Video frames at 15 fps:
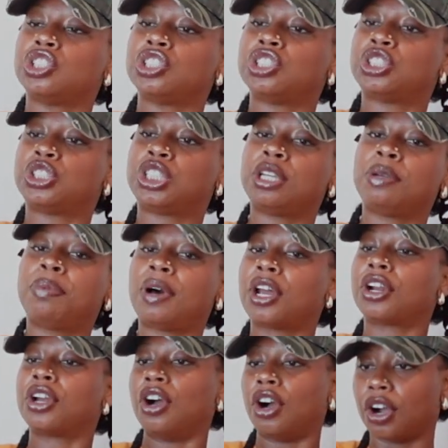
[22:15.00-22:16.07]
She bought
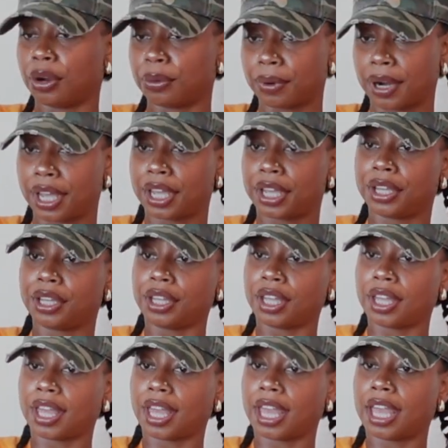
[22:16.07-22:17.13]
a car, right?
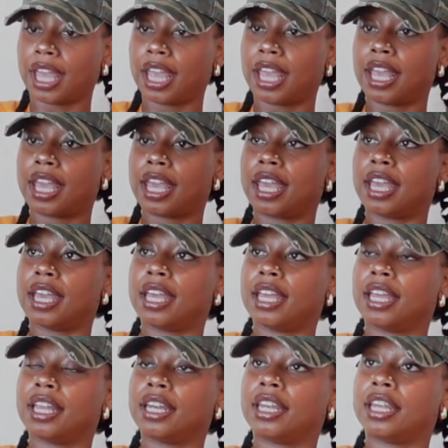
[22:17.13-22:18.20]

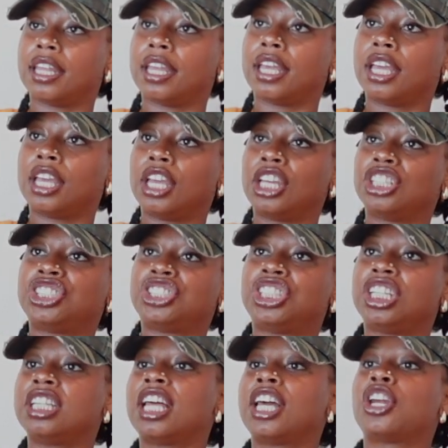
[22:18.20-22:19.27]
And
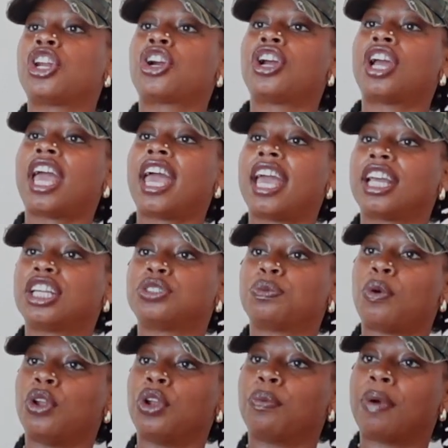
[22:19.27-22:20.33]
she letting her ex
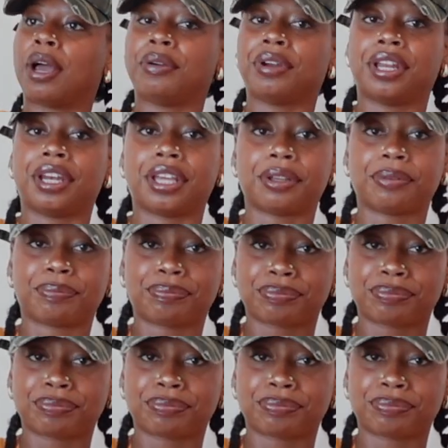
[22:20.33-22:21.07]
roll around in it.